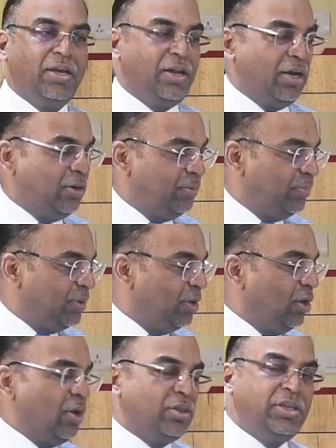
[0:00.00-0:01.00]
Now,
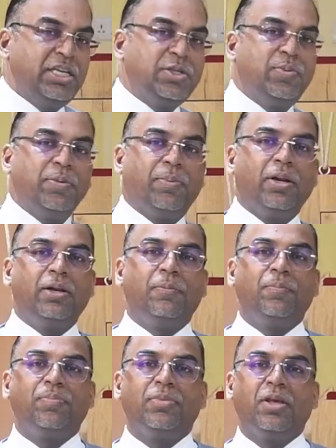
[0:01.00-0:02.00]
these
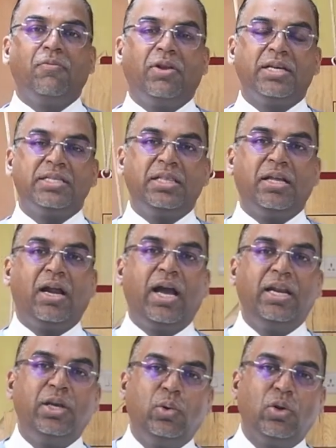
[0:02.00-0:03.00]
people, when I say they are
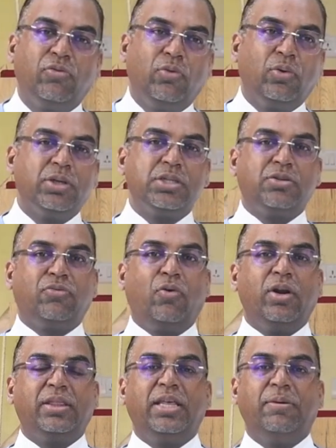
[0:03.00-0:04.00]
highly goal focused,
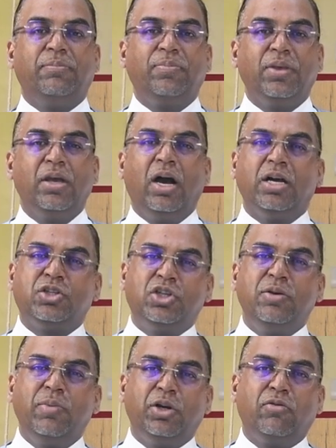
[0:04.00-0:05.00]
for them,
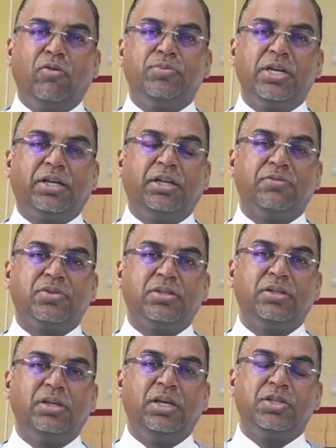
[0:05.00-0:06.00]
achievement of
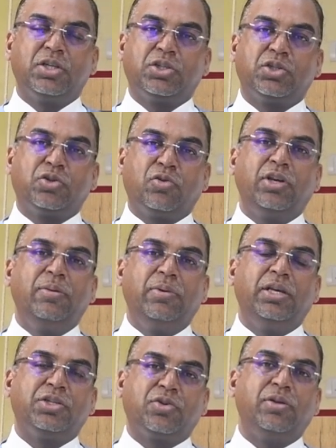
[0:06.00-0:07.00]
objectives is
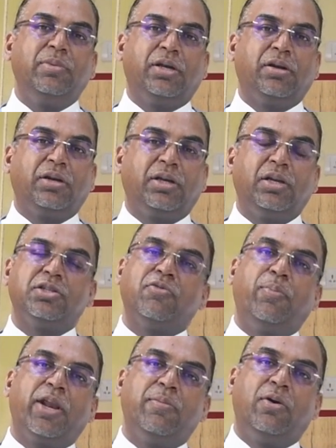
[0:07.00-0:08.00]
extremely critical, it's
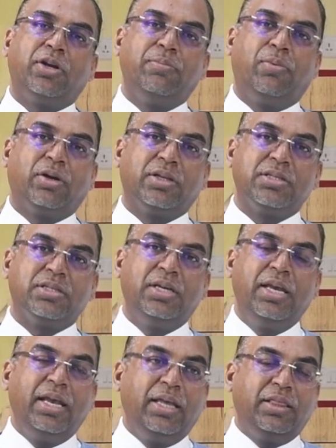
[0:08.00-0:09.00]
of paramount importance.
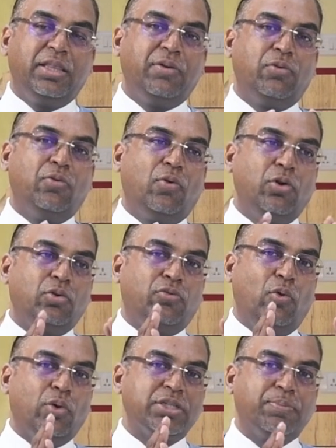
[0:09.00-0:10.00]
They would want to
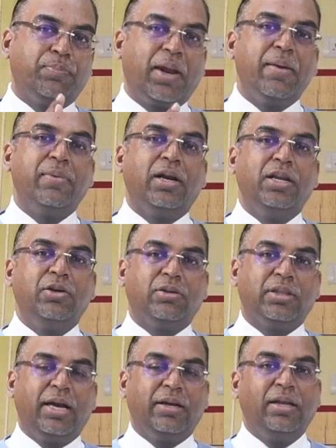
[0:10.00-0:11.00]
focus primarily
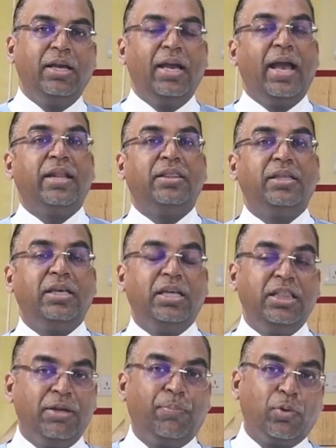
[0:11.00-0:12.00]
on that, and
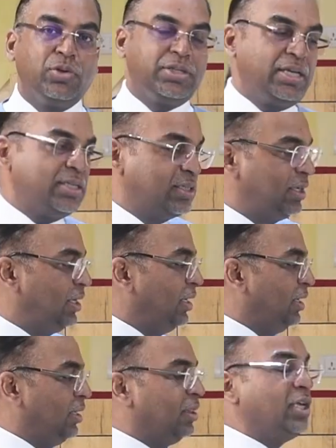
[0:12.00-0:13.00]
in the process,
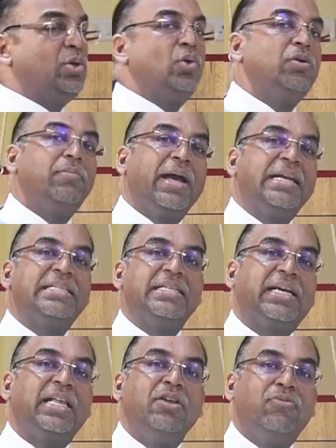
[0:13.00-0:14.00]
they don't mind
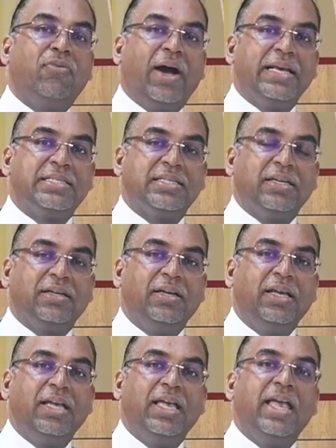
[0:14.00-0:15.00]

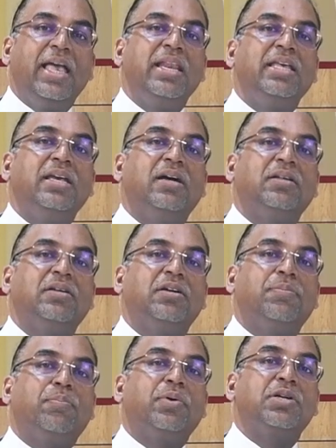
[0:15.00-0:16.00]
sacrificing any
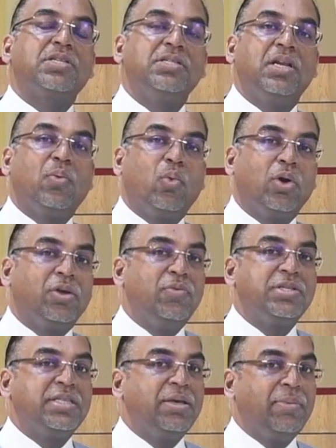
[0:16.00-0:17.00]
other personal work
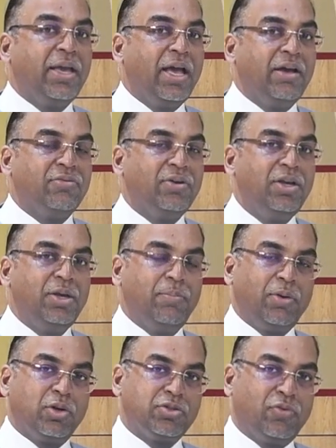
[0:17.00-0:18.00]
which they may have,
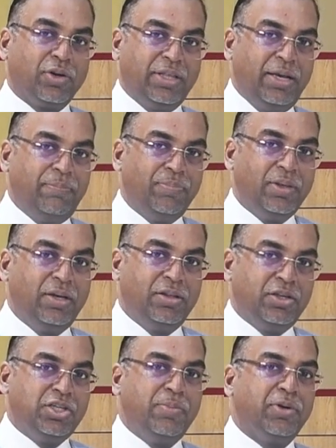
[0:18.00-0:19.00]
because for them,
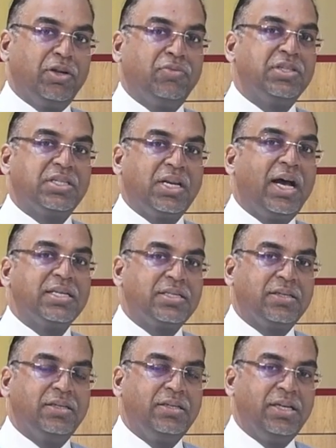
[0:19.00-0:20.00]
the achievement of this
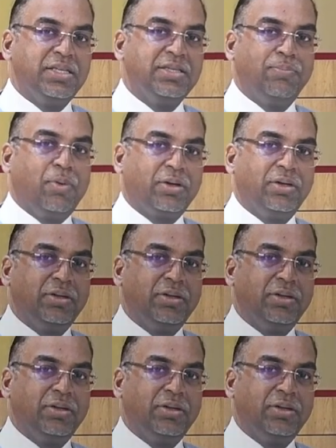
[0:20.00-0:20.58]
task is important.